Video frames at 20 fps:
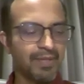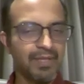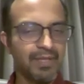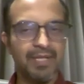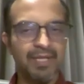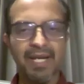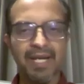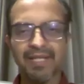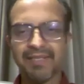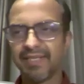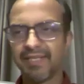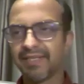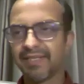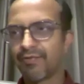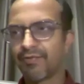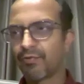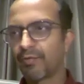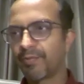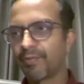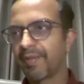Yeah, I think
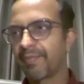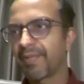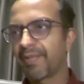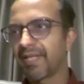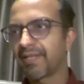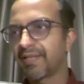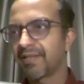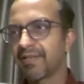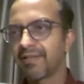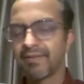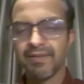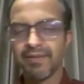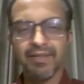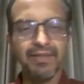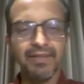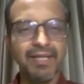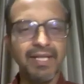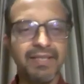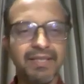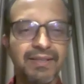that would be better
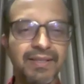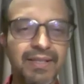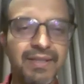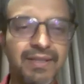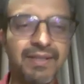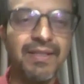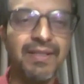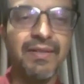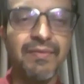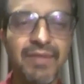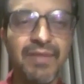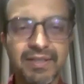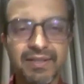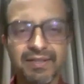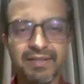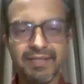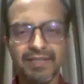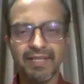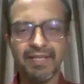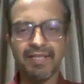rather than having
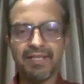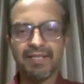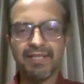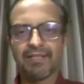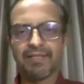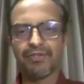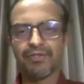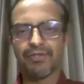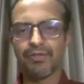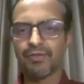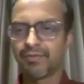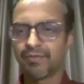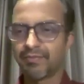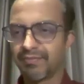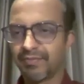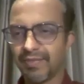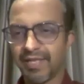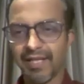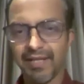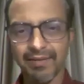a slide. So
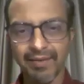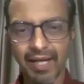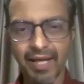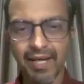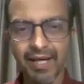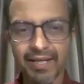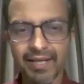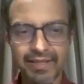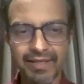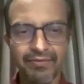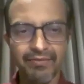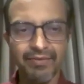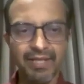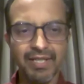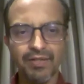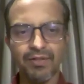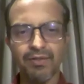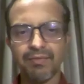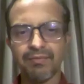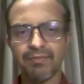yeah, I think we
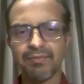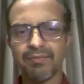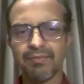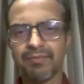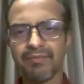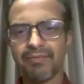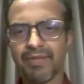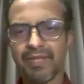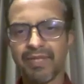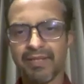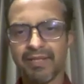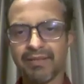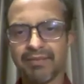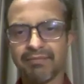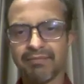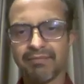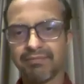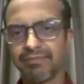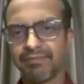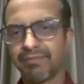can
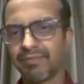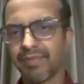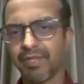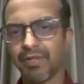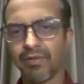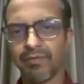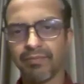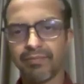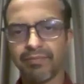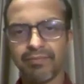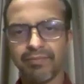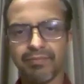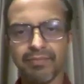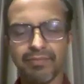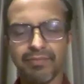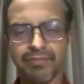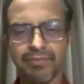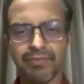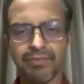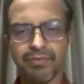you know
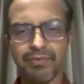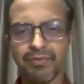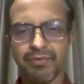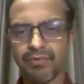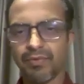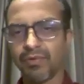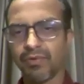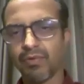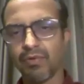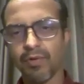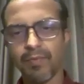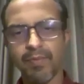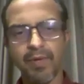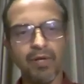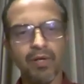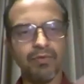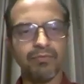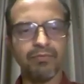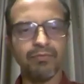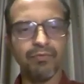go
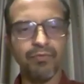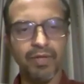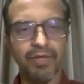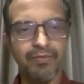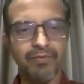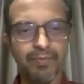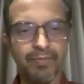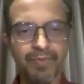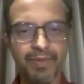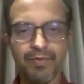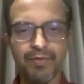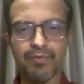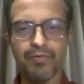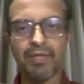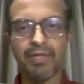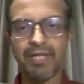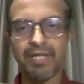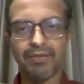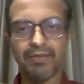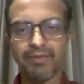about whatever people
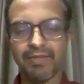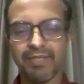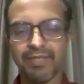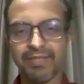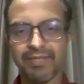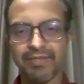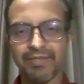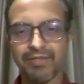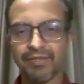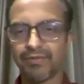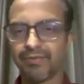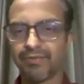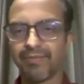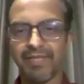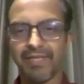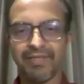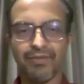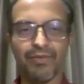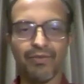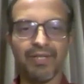would like to listen. So
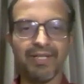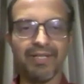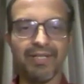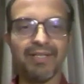please go ahead.